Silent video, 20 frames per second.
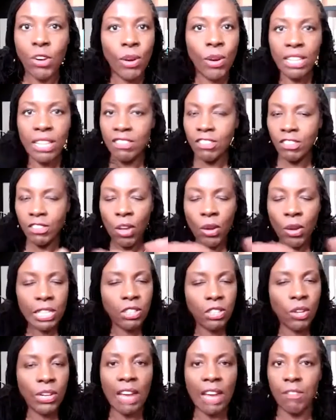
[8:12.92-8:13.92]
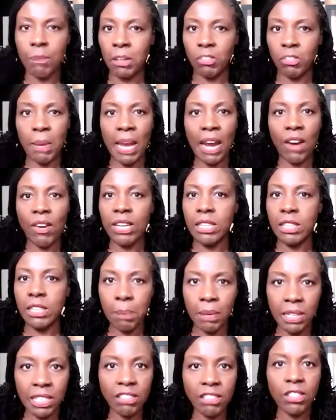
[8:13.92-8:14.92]
certainly don't have much power in the
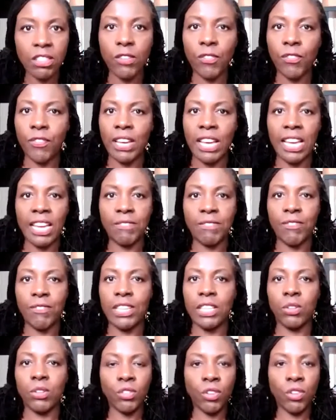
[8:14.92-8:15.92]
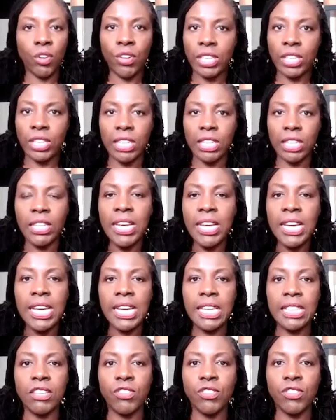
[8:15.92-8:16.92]
political field or in
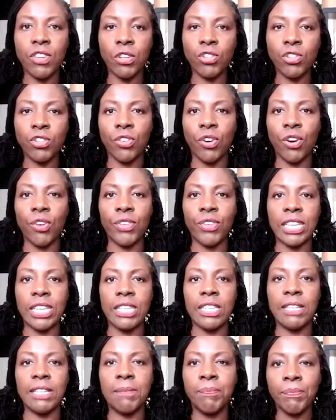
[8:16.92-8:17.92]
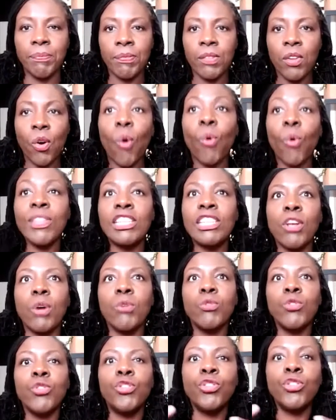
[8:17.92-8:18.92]
the social arena, or they
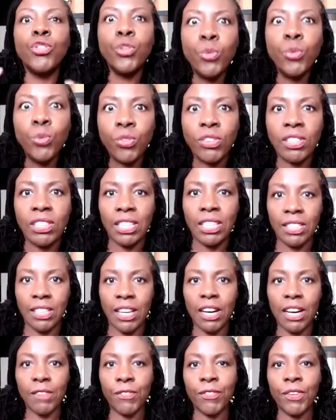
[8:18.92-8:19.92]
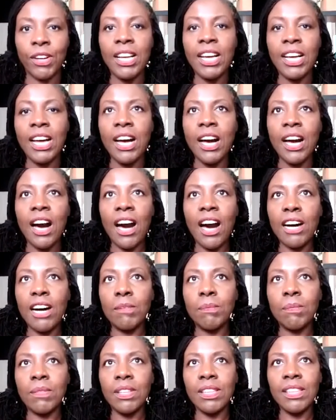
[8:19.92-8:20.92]
don't use it enough,
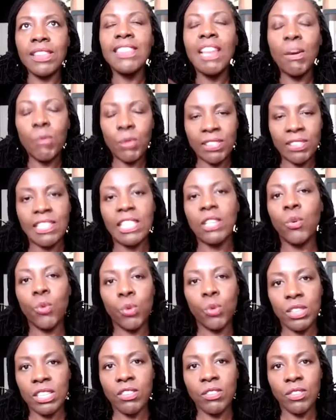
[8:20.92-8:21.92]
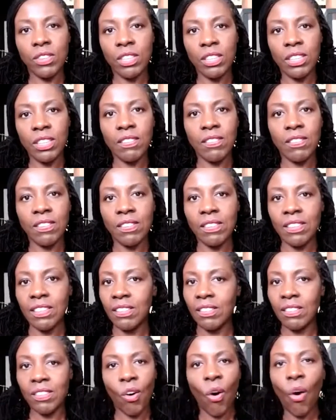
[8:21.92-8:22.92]
that we're seeing all
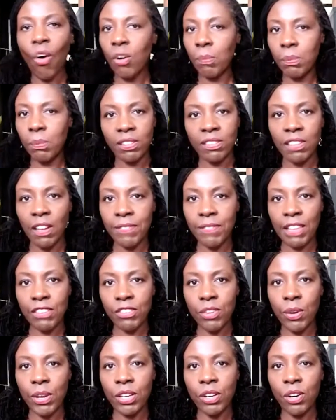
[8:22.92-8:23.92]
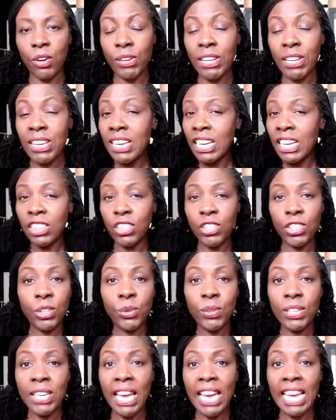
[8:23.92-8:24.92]
this horrible stuff that's going on. In the
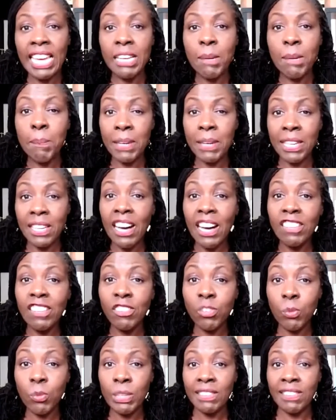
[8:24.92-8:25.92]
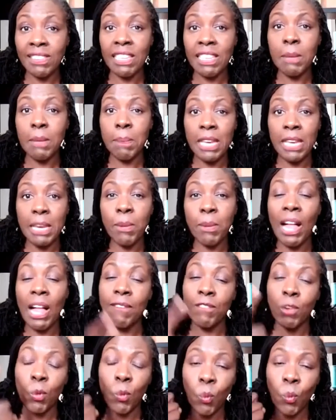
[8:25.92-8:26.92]
UK, because we see people
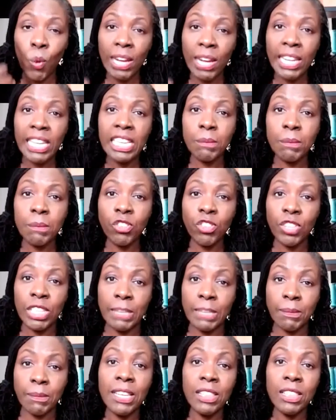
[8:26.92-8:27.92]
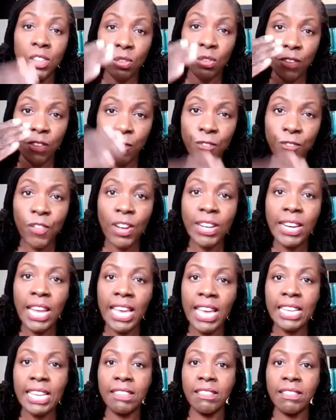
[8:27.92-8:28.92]
having one income stream, they're on the front
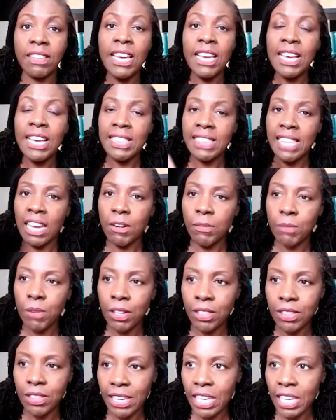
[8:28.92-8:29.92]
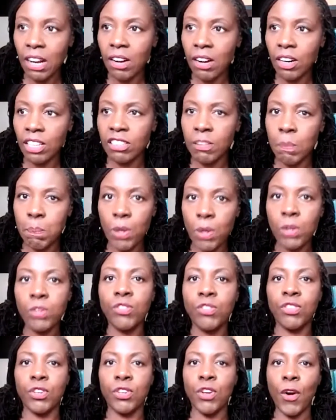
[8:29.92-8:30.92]
end, they are
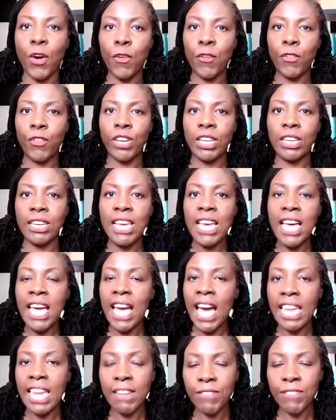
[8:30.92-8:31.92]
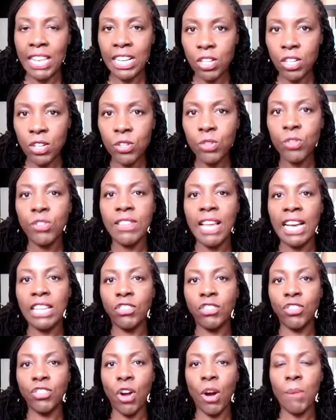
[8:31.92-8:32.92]
exposed to COVID, and if they lose
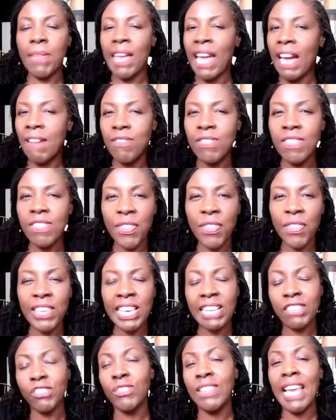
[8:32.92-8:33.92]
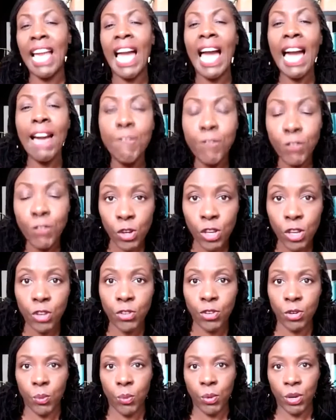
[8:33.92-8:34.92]
that job, they have nothing else, so they have to go
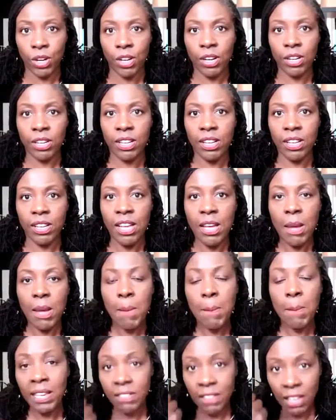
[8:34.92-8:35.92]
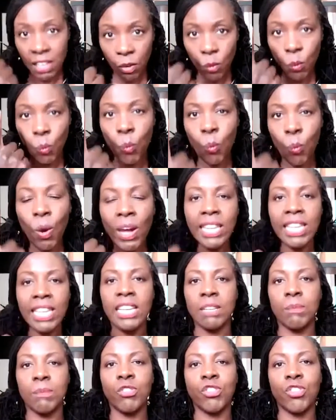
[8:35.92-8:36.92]
to work because they got one
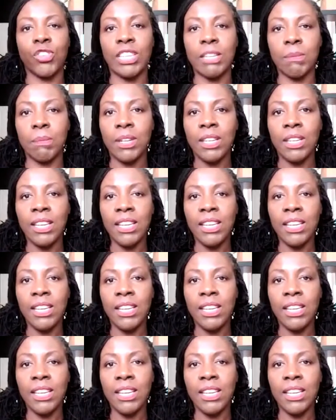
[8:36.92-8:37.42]
income stream.